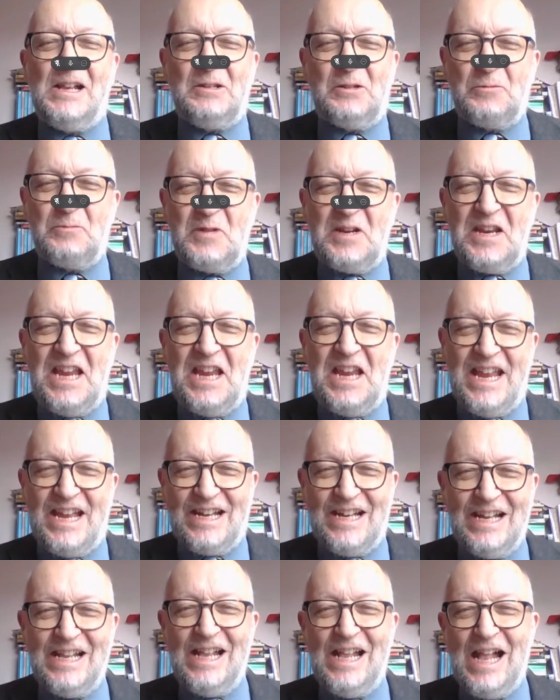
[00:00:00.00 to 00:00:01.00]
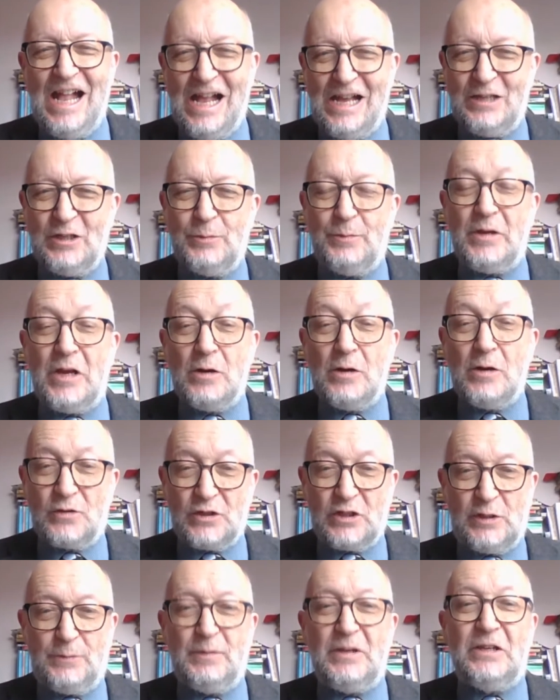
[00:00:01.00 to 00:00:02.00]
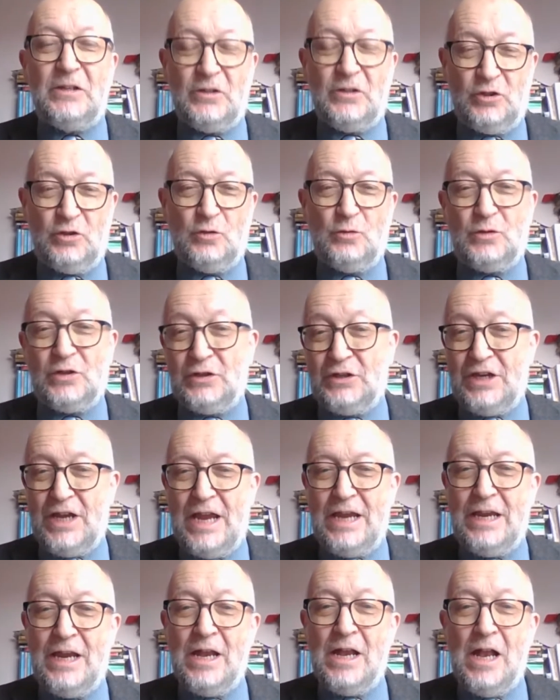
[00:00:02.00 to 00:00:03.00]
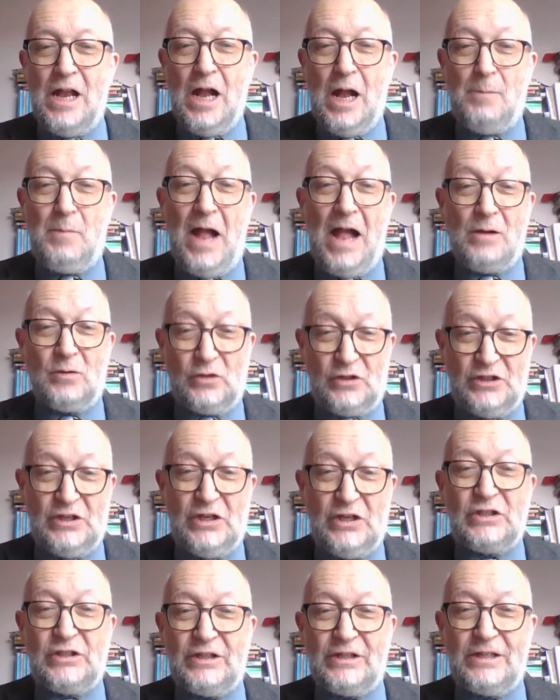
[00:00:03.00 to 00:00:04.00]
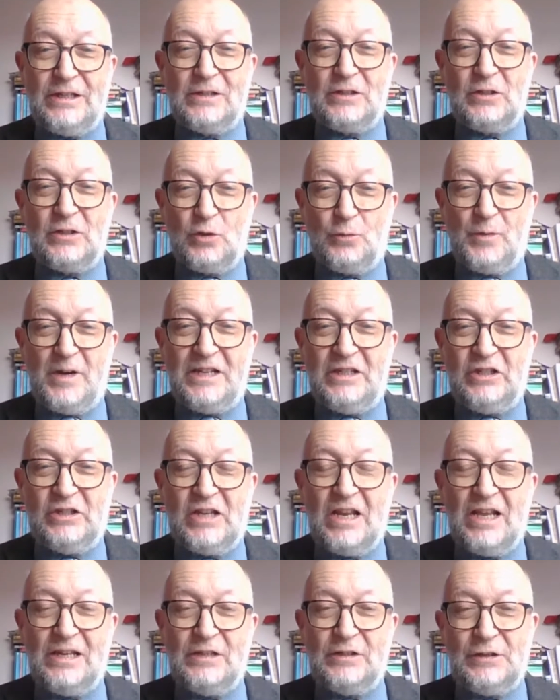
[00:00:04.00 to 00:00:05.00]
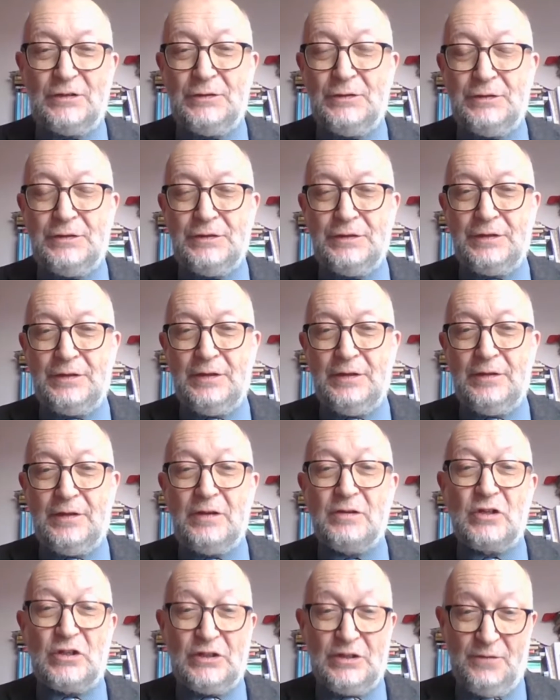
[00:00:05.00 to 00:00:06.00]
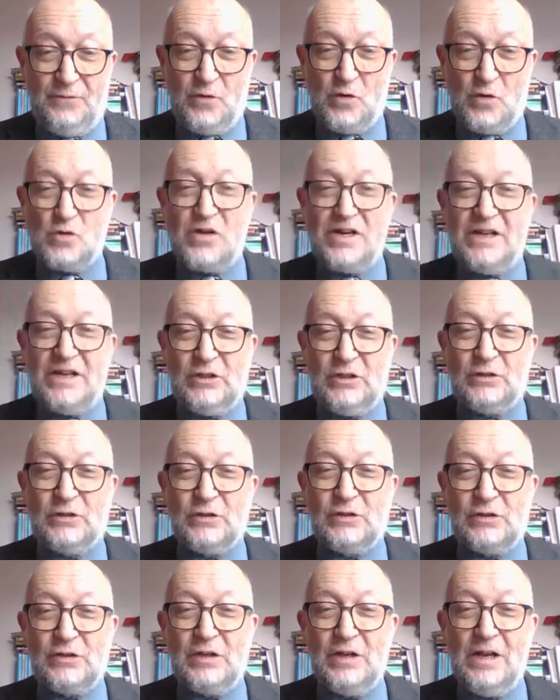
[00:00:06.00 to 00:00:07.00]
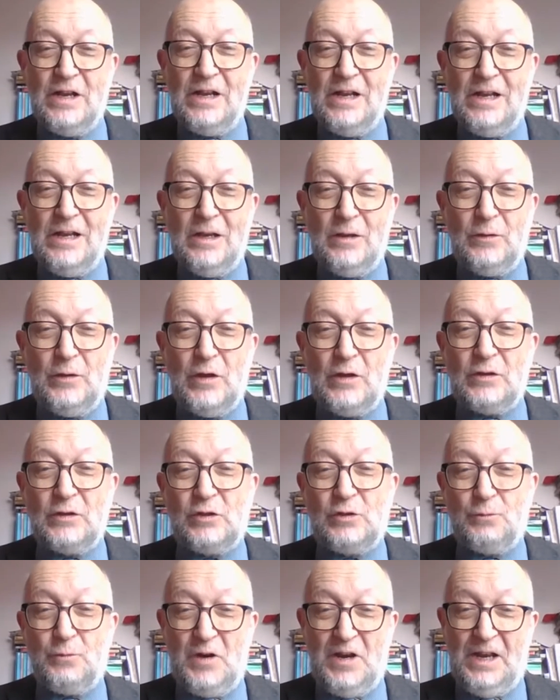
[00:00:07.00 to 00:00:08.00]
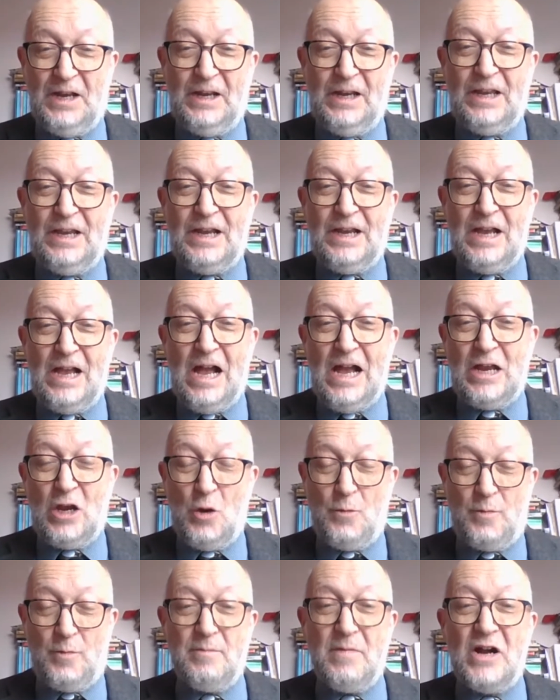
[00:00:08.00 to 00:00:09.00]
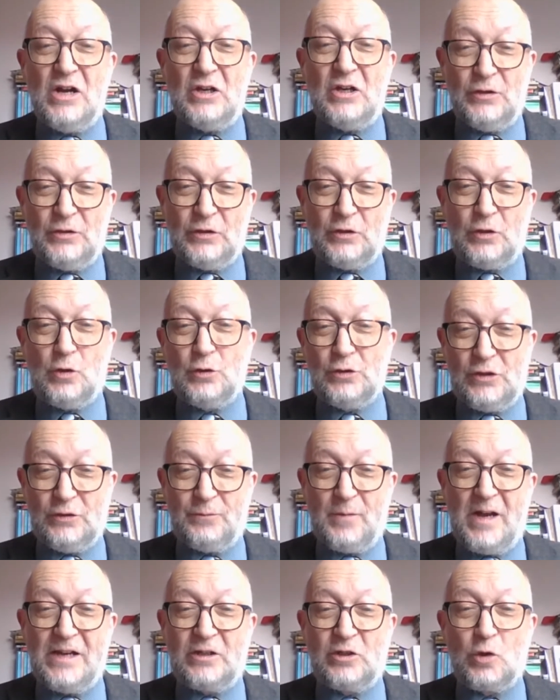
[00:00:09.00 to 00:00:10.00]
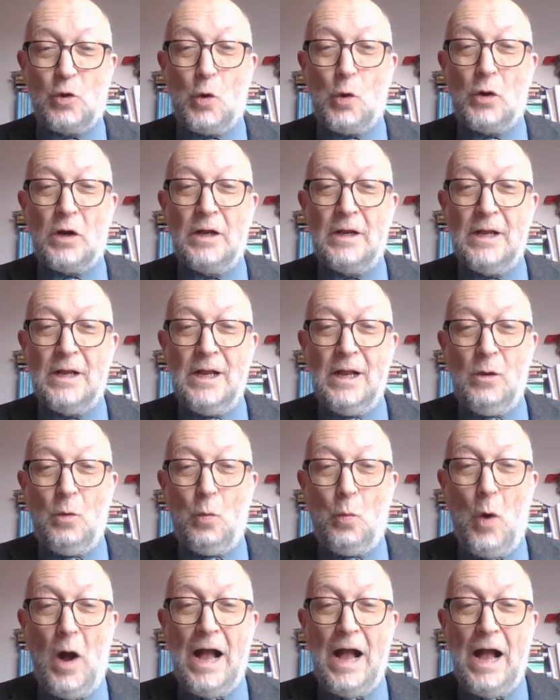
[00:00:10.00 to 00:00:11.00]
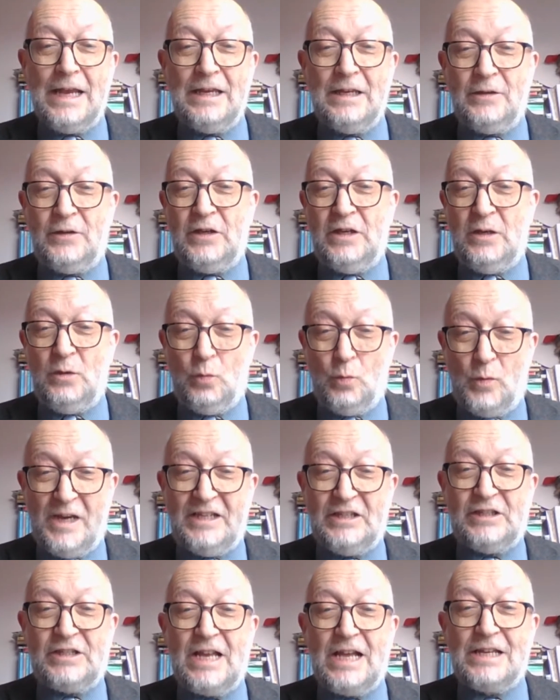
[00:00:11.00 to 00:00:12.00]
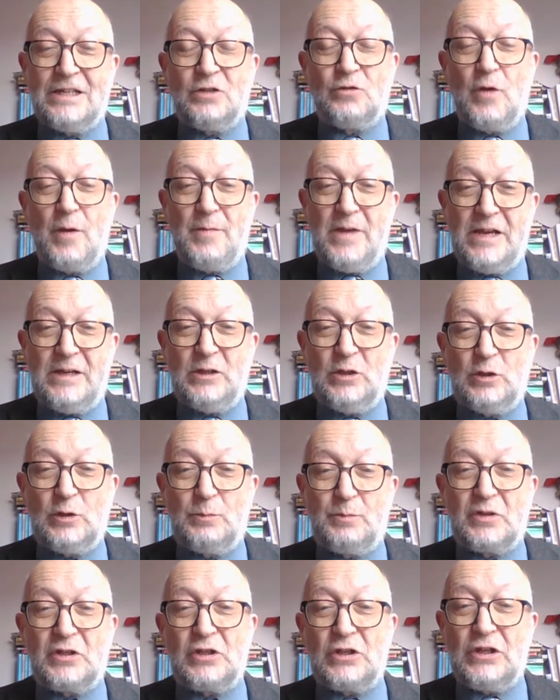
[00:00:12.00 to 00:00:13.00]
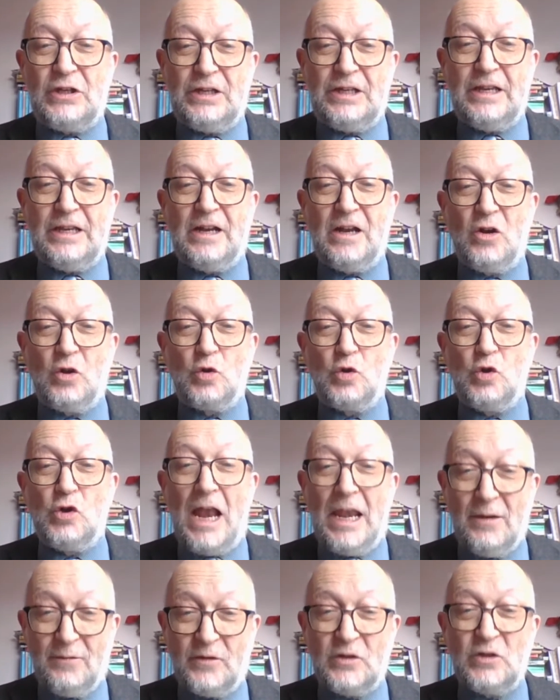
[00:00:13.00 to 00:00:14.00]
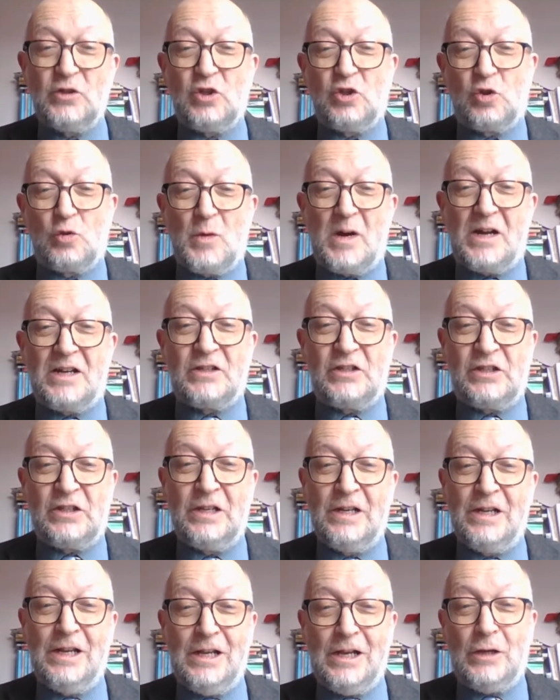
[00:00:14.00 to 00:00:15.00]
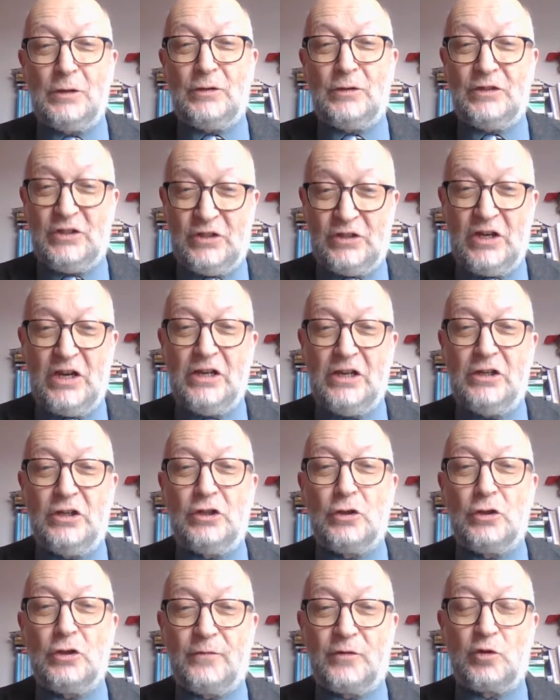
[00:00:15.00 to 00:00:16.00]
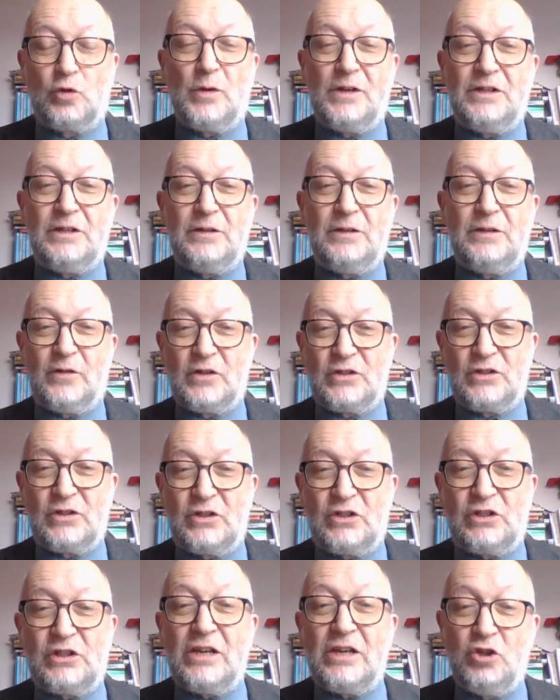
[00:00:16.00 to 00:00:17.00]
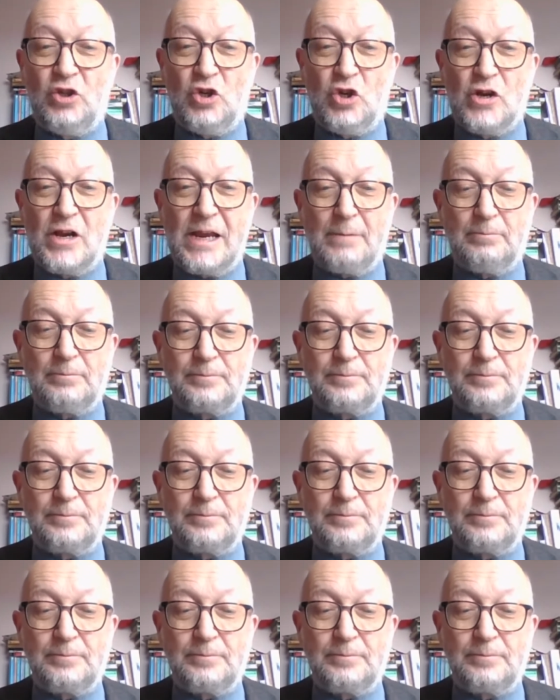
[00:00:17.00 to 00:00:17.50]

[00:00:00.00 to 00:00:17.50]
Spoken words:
to be here and be able to speak to you today about T.S. Eliot's The Wasteland. And there are several reasons that will, I hope, emerge in the course of my talk why The Wasteland remains particularly relevant to us at this stage of the 21st century.